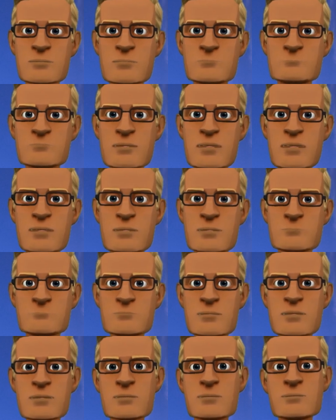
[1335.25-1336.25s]
The
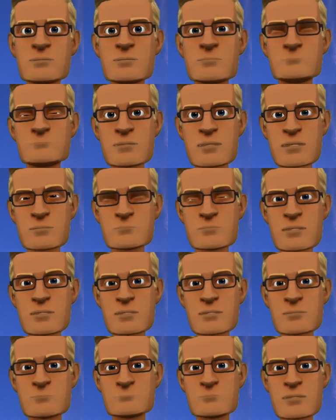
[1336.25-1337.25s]
question is, how do we
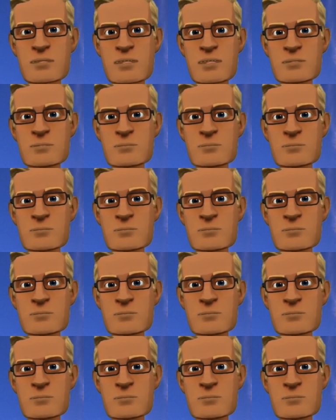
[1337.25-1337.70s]
respond?